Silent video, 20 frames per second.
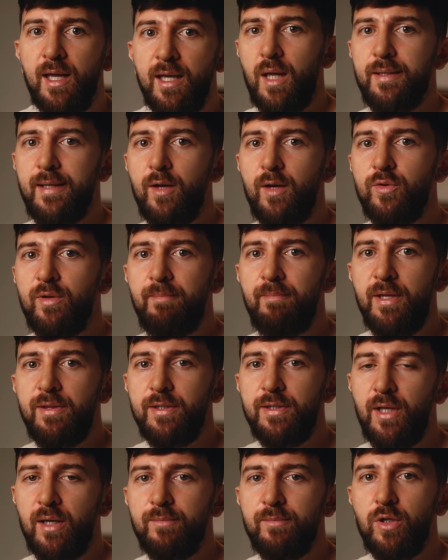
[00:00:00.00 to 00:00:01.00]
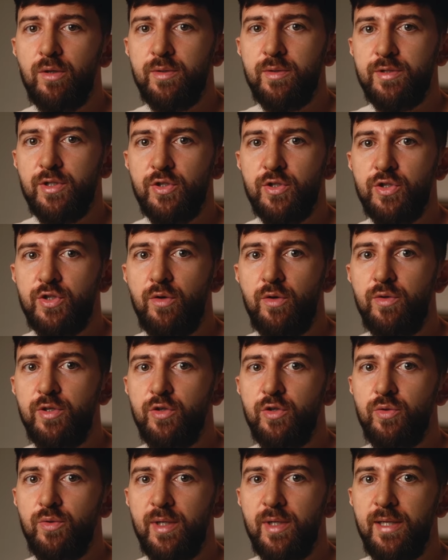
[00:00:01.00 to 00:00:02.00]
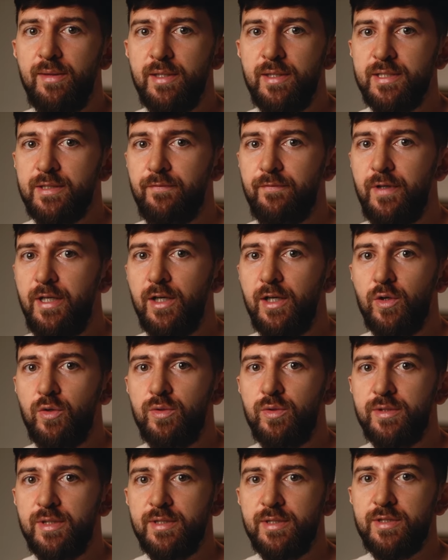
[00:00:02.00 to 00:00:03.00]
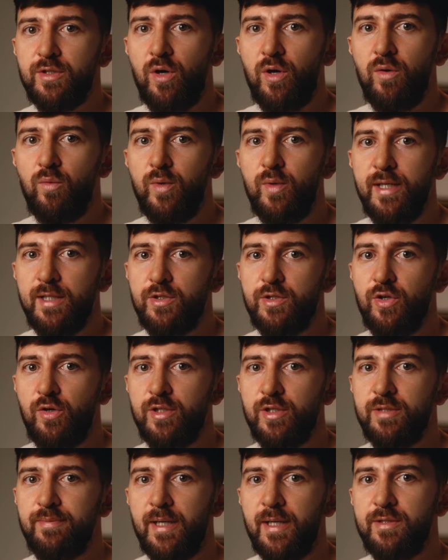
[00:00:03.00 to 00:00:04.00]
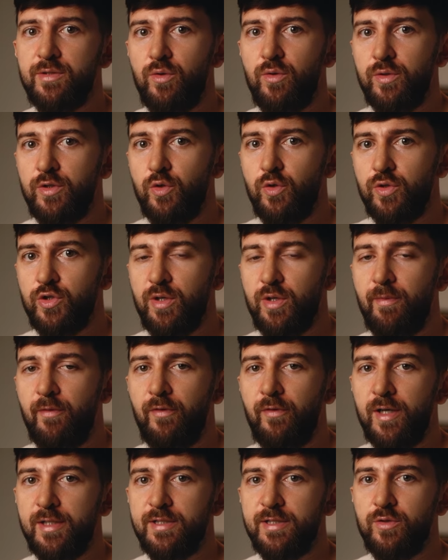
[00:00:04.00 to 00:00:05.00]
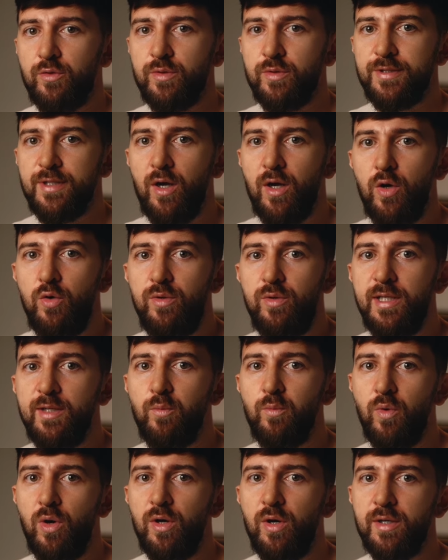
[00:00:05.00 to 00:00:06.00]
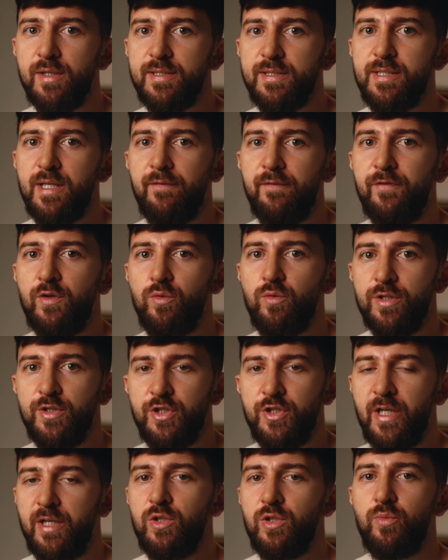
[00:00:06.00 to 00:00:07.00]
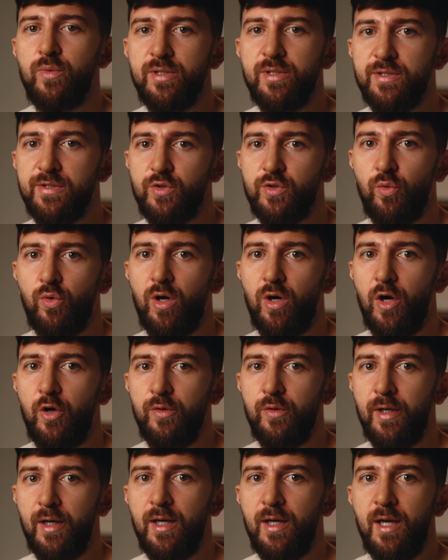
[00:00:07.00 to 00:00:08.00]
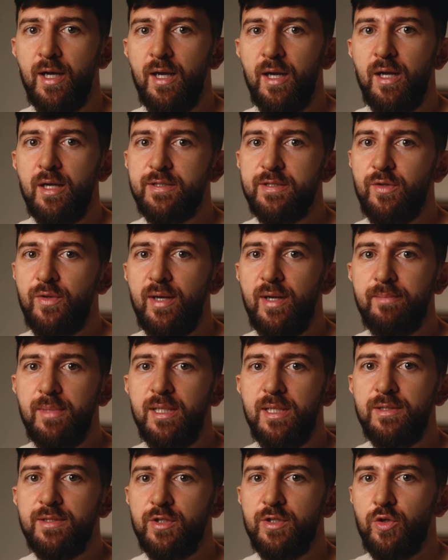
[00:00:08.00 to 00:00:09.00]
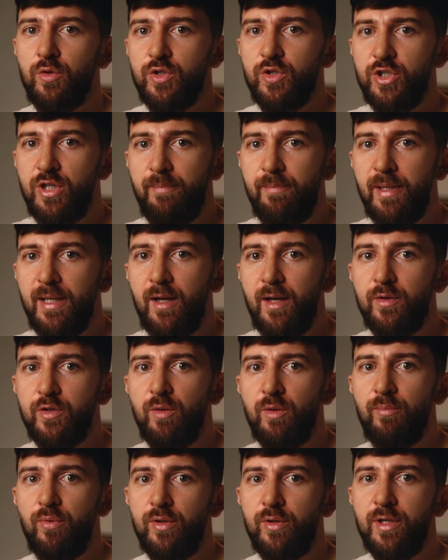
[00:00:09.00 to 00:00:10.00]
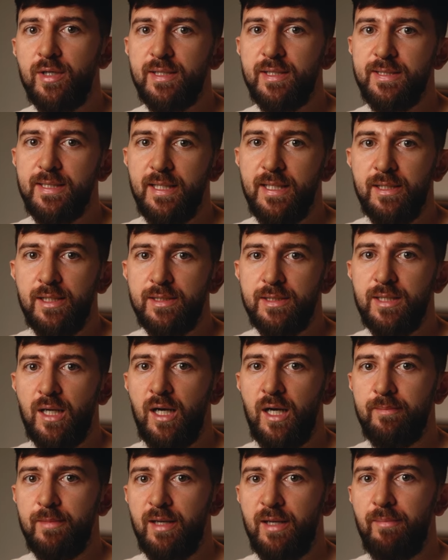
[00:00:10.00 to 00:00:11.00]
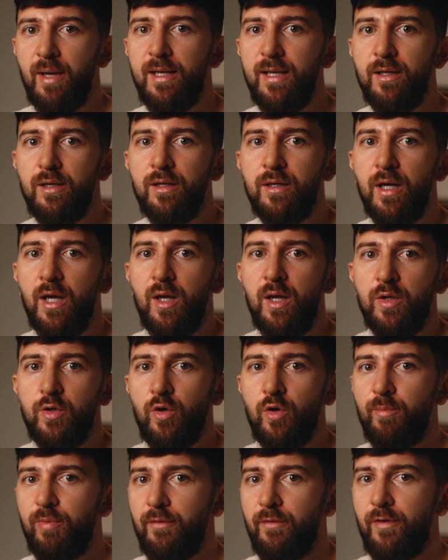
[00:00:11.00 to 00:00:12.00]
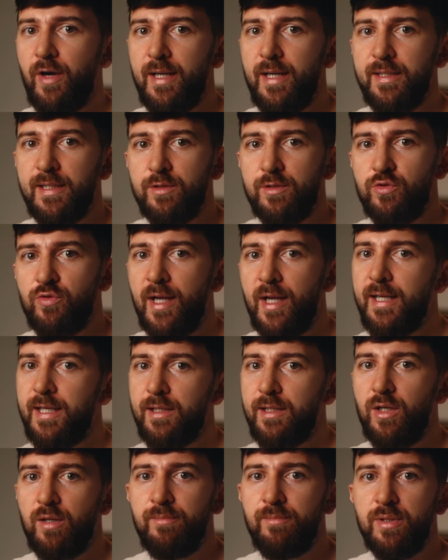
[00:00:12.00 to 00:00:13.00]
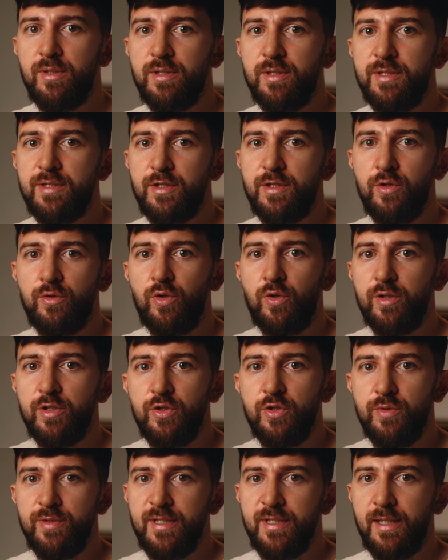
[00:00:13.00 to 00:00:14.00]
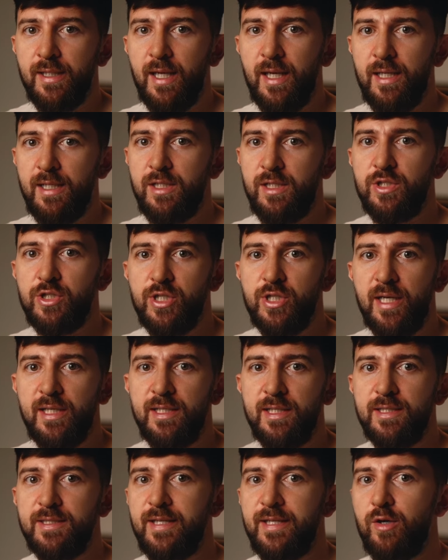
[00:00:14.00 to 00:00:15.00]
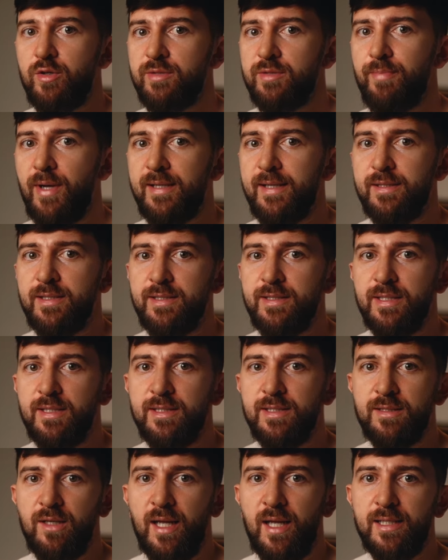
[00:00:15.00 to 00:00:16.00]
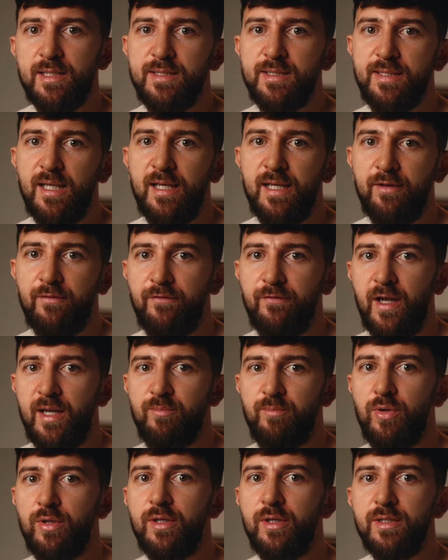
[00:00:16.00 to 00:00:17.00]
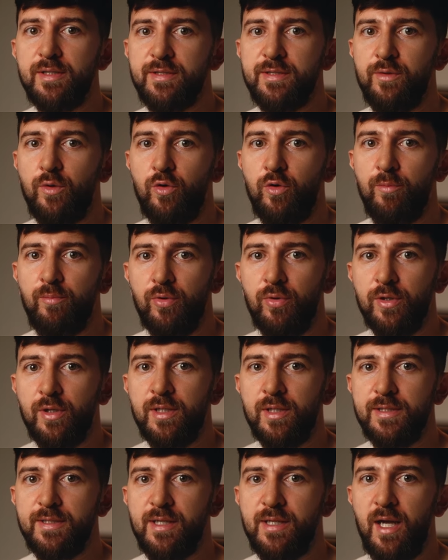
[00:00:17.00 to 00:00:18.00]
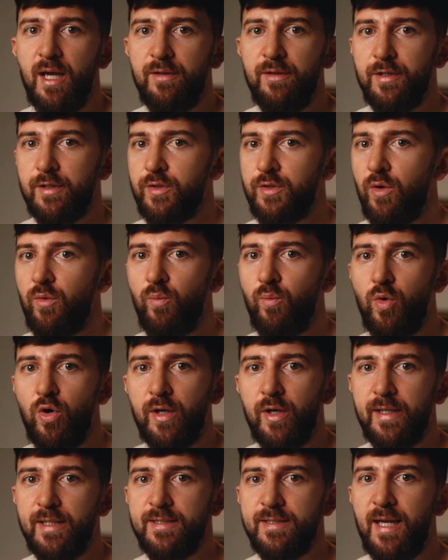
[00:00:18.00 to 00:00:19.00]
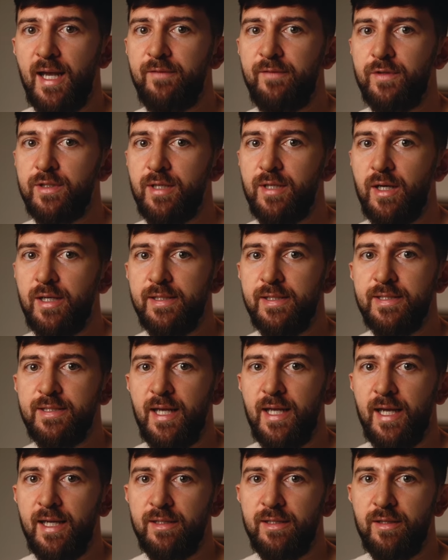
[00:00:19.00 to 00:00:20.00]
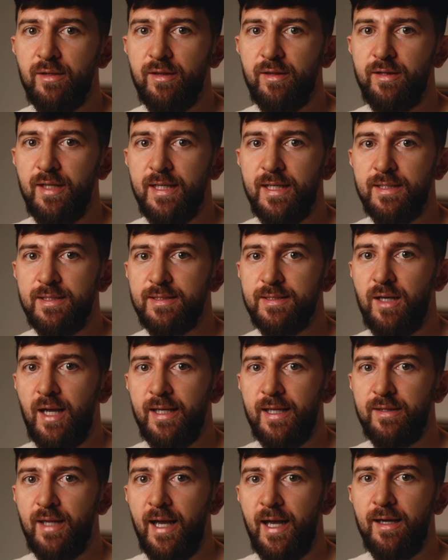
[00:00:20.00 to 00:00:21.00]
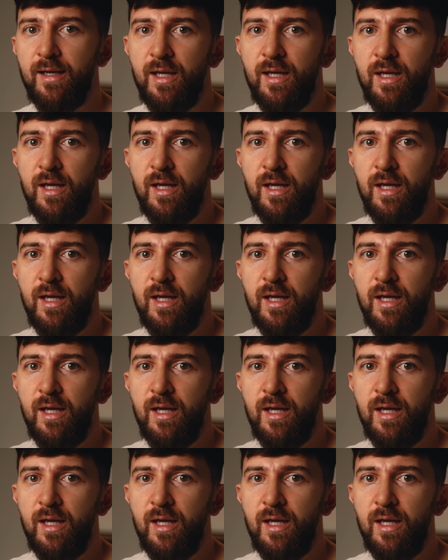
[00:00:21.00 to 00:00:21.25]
Now, the method I'm going to show you in this video to start winning chargebacks on your Shopify stores only works if you're a genuine store owner. So that means you're shipping out your products in a timely manner, you're providing tracking numbers, you're not using any shady sales practices like selling fake products or products that don't work as advertised and things like that.